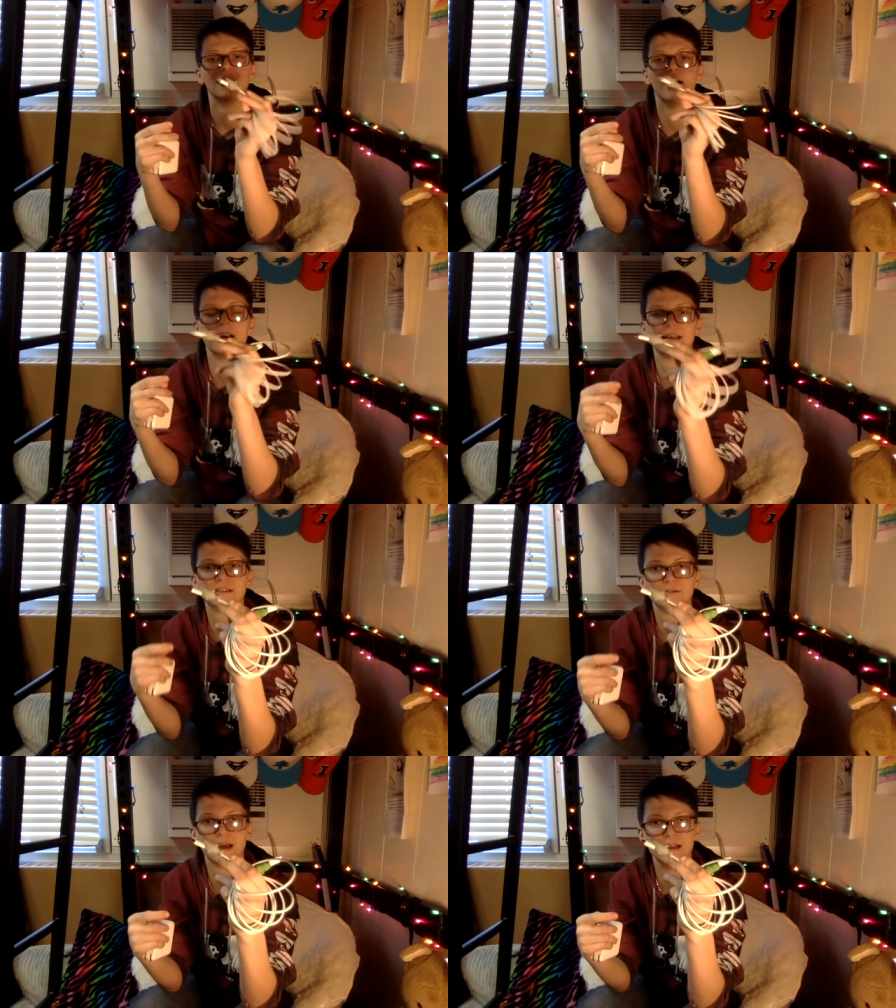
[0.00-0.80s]
on it
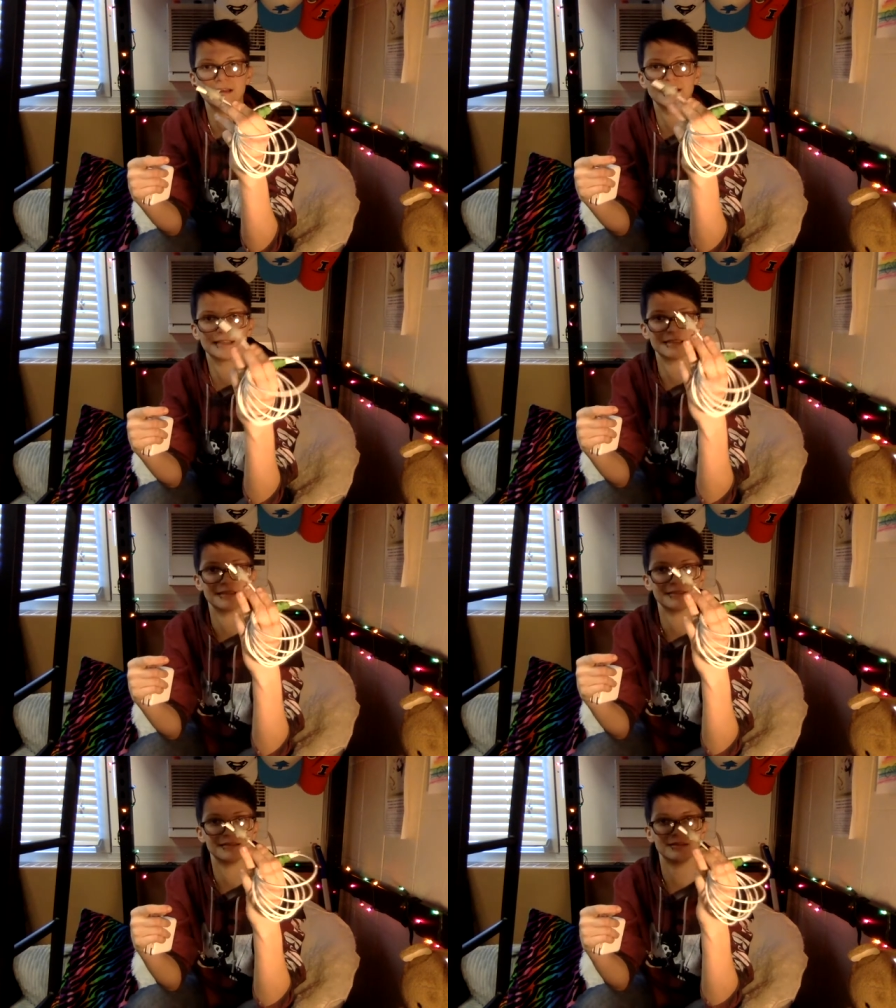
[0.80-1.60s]
so that it doesn't
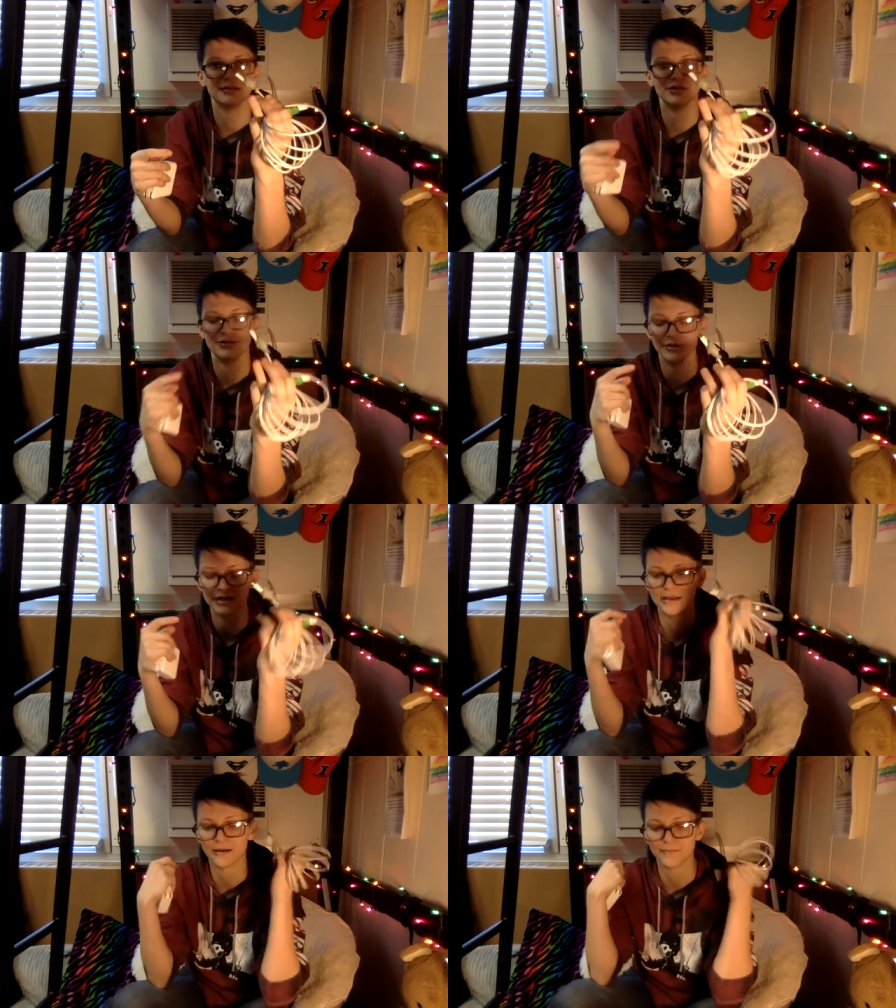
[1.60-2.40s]
do
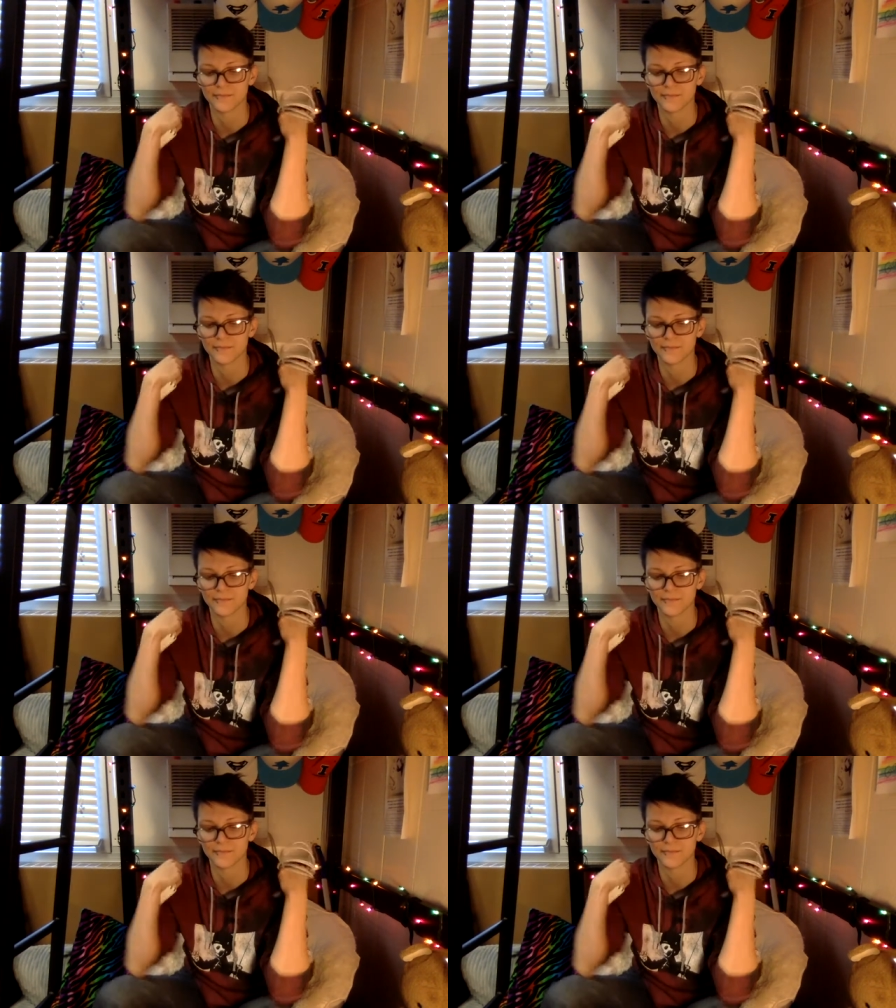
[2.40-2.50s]
the